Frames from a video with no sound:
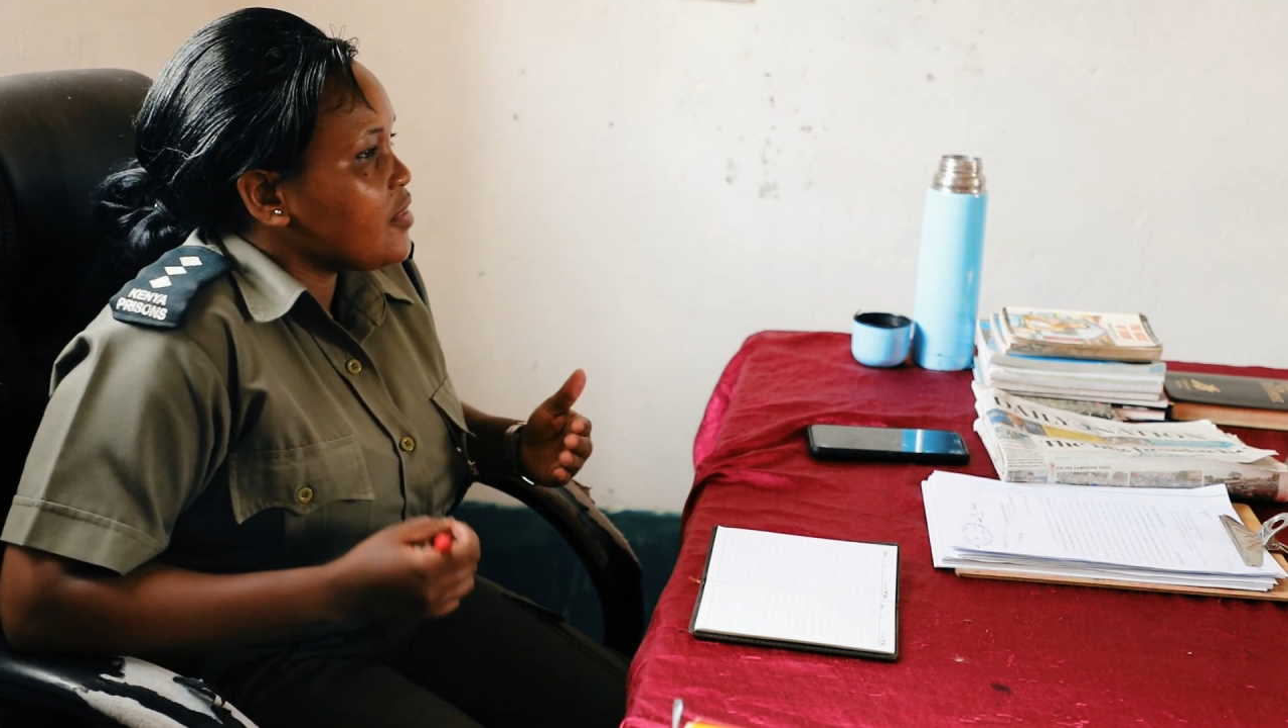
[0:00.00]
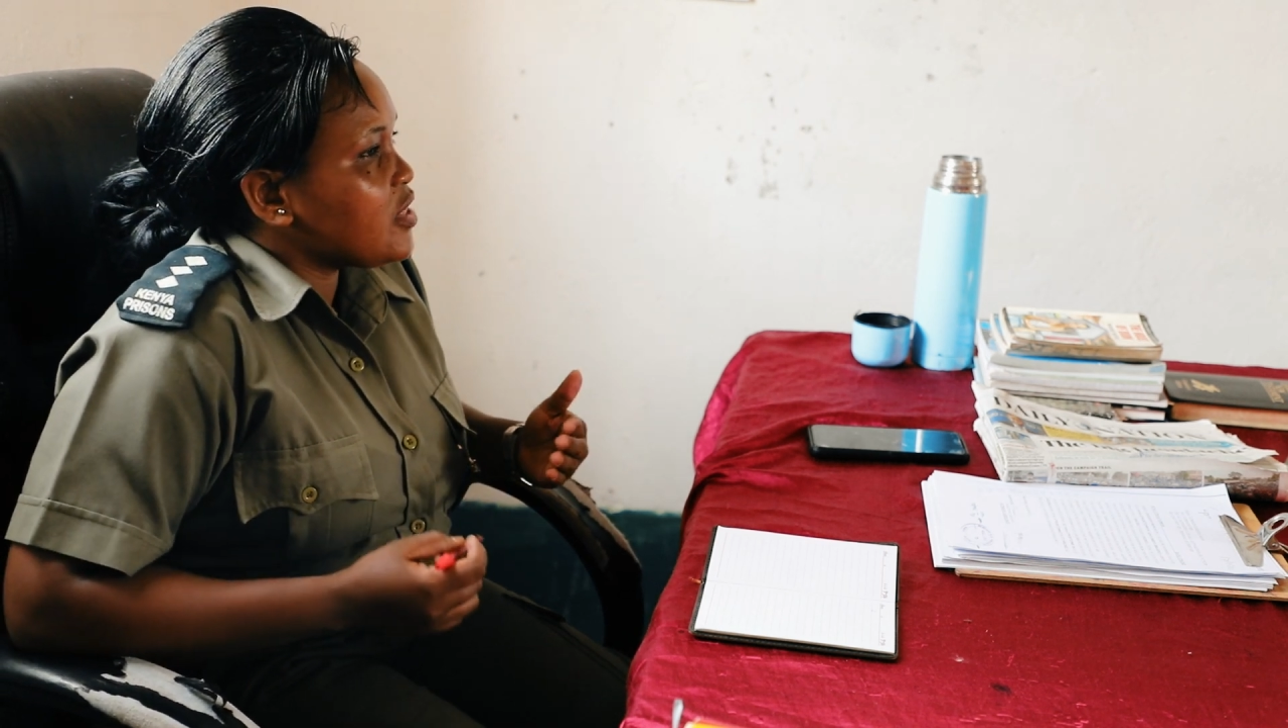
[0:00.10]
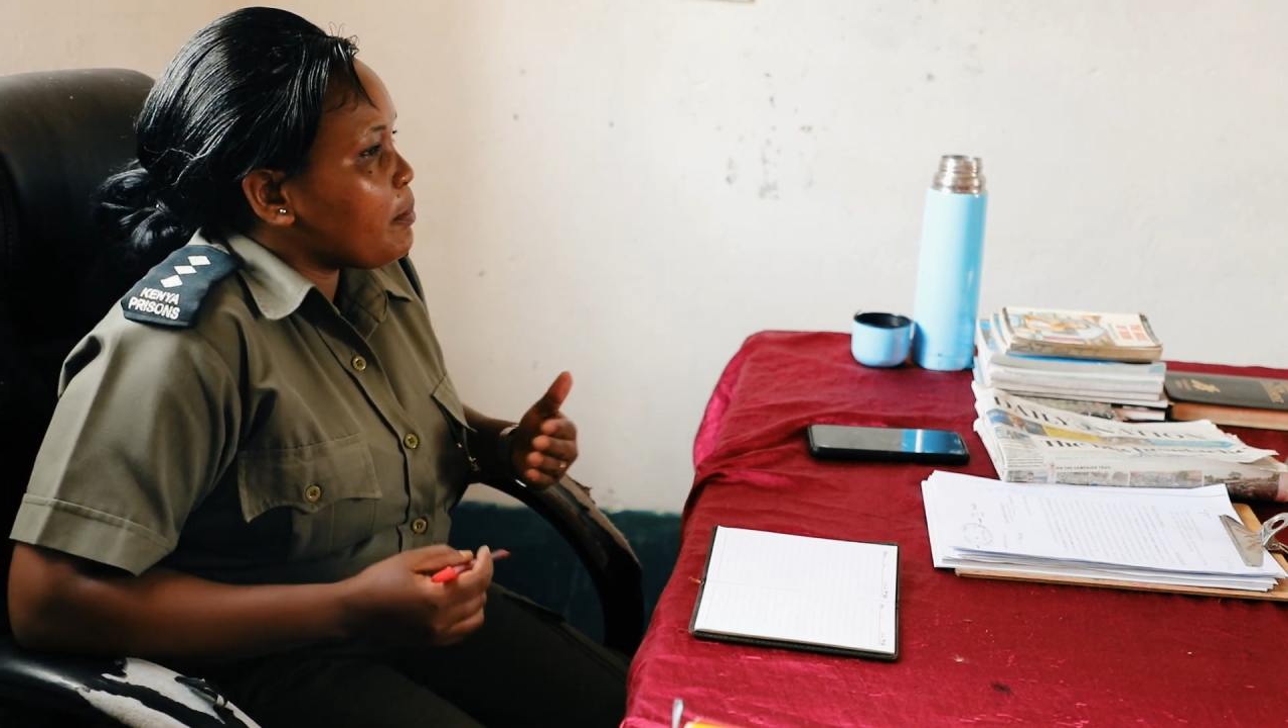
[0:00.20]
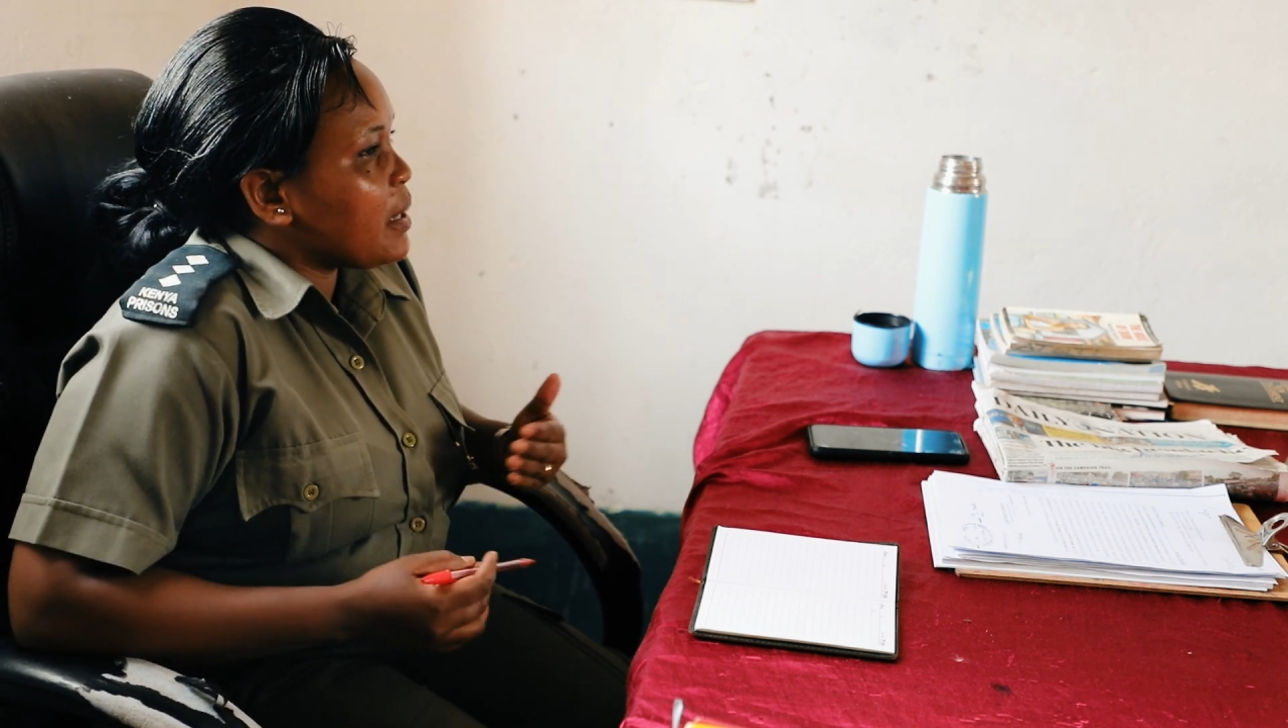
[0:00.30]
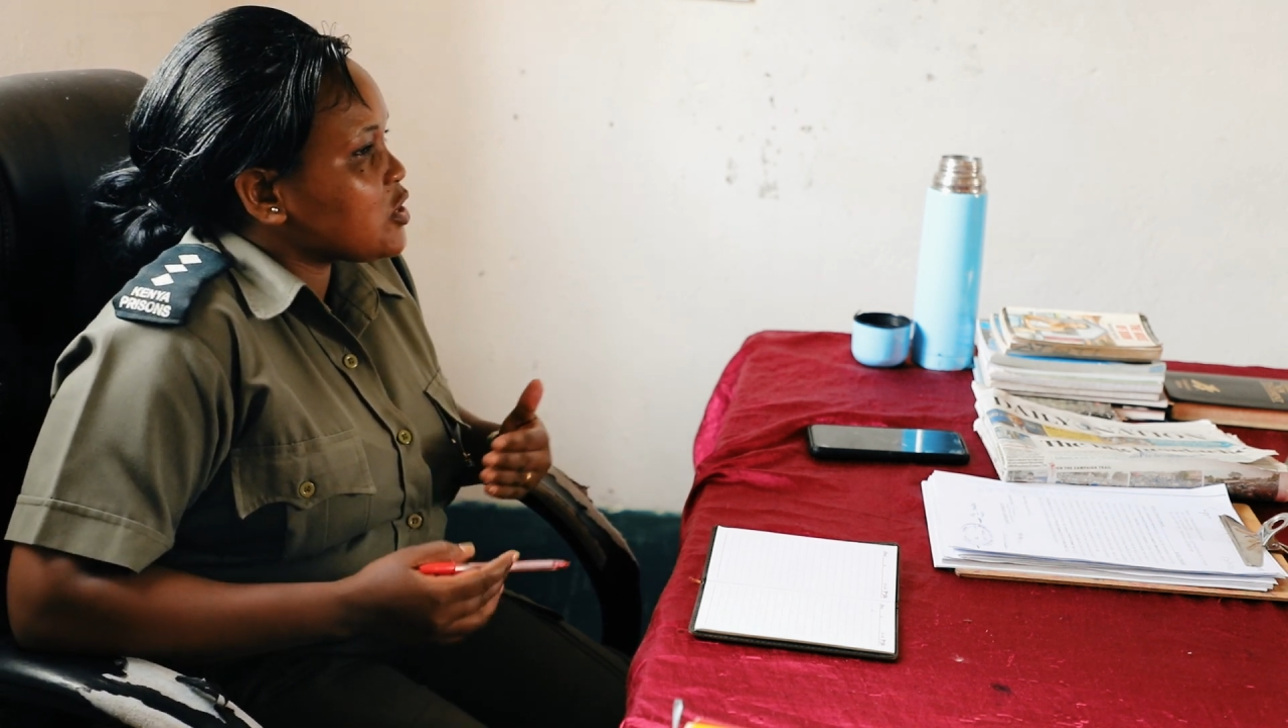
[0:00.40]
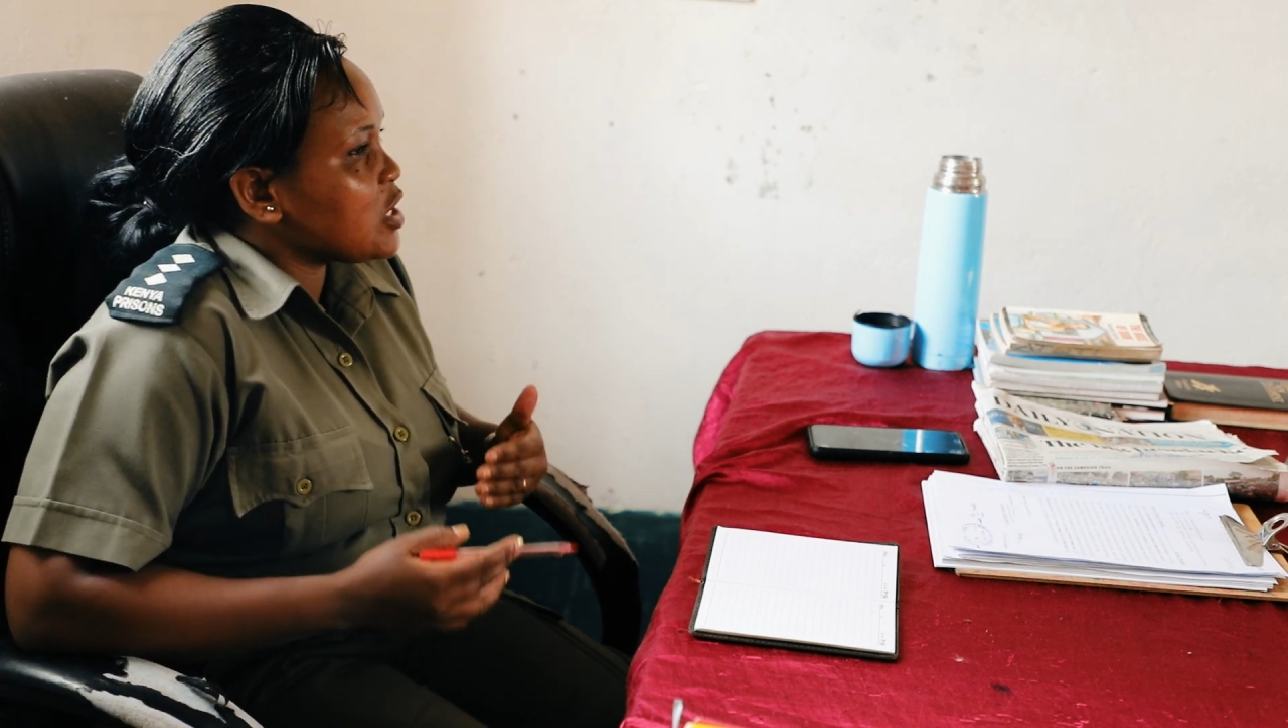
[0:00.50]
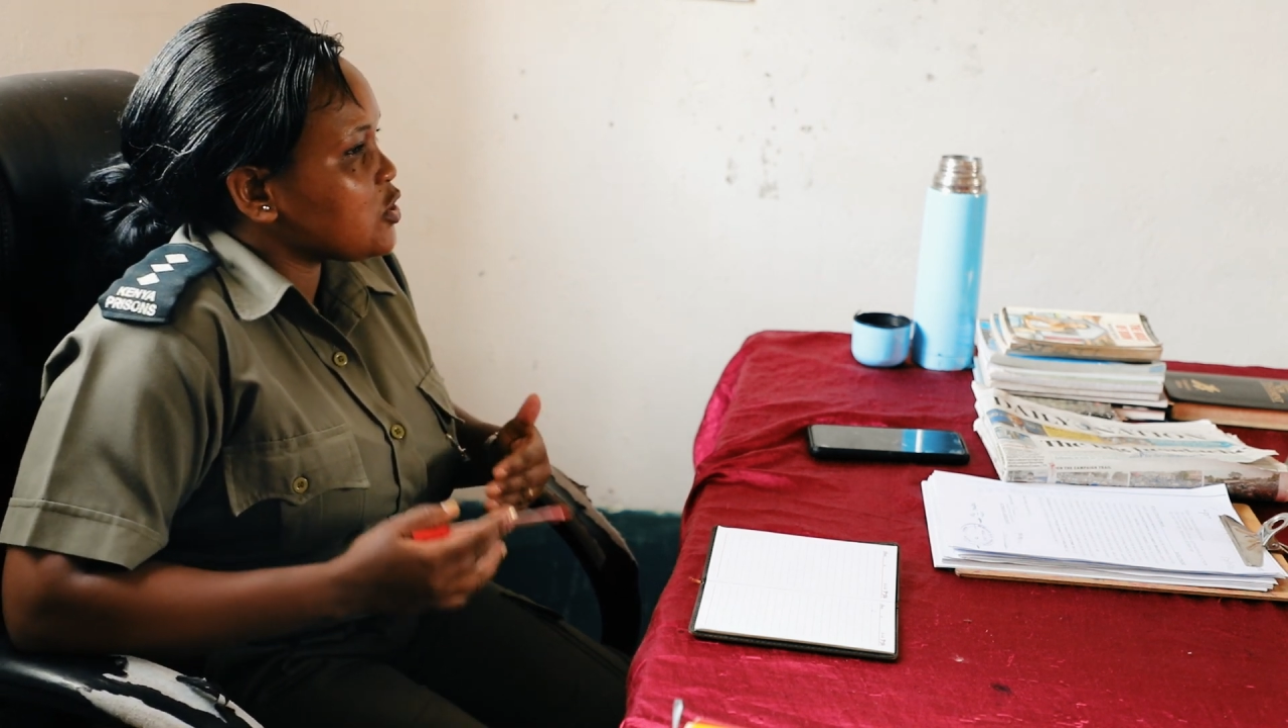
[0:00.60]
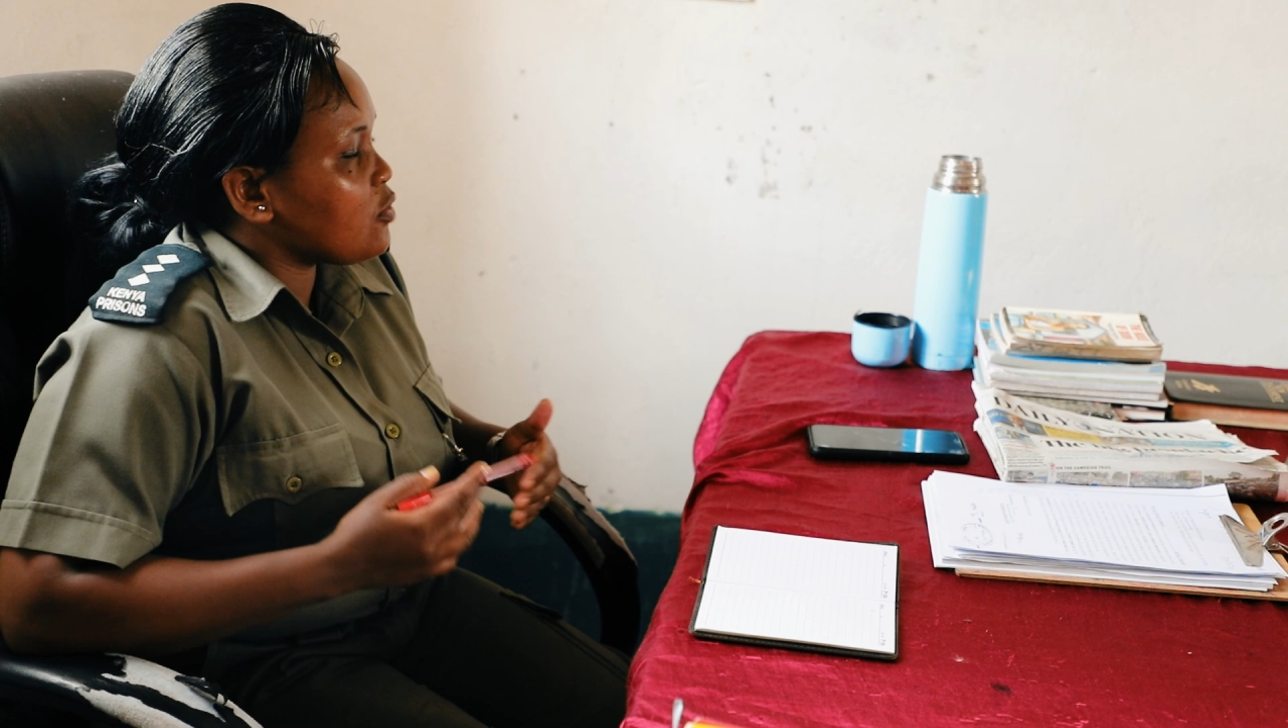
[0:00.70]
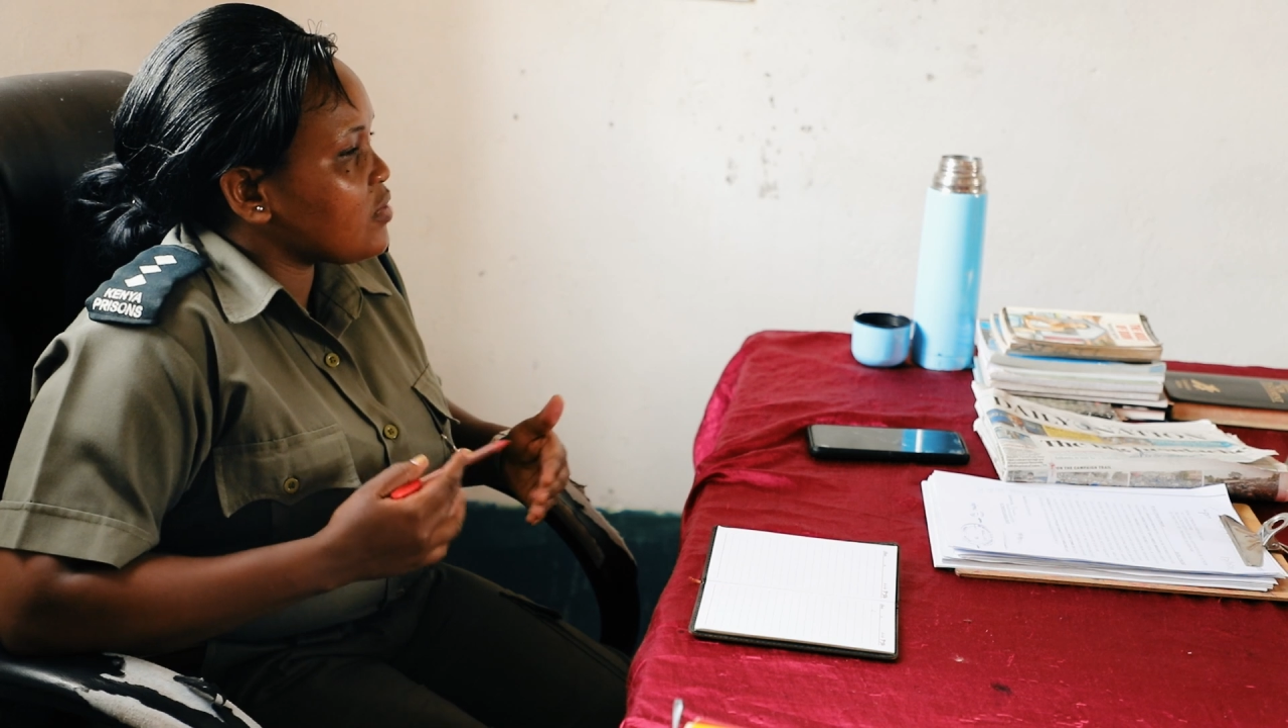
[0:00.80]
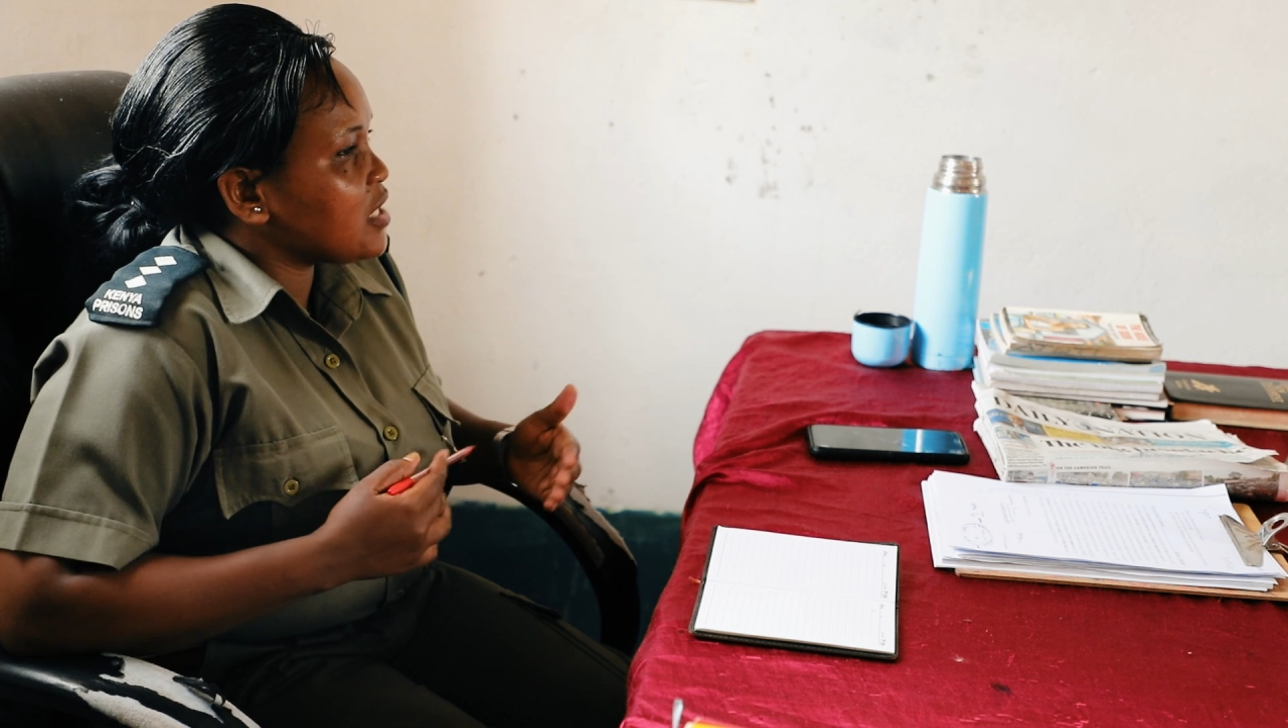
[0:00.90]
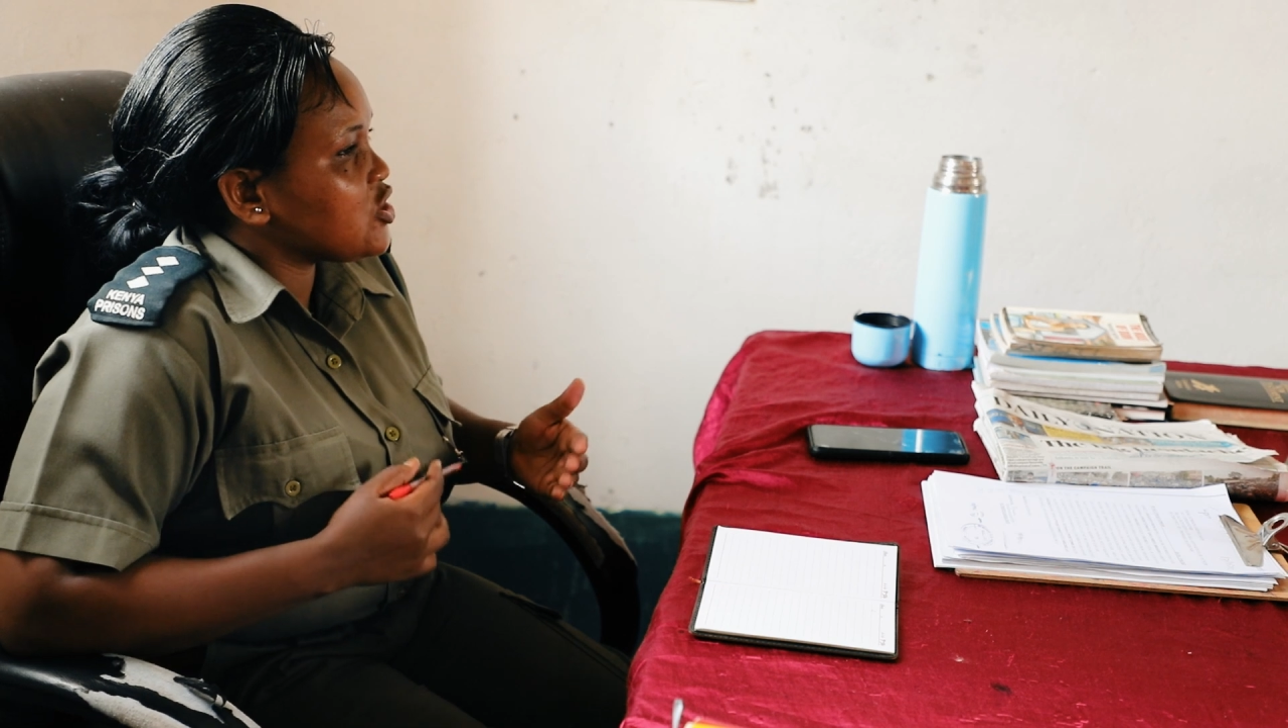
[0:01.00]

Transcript: a perception that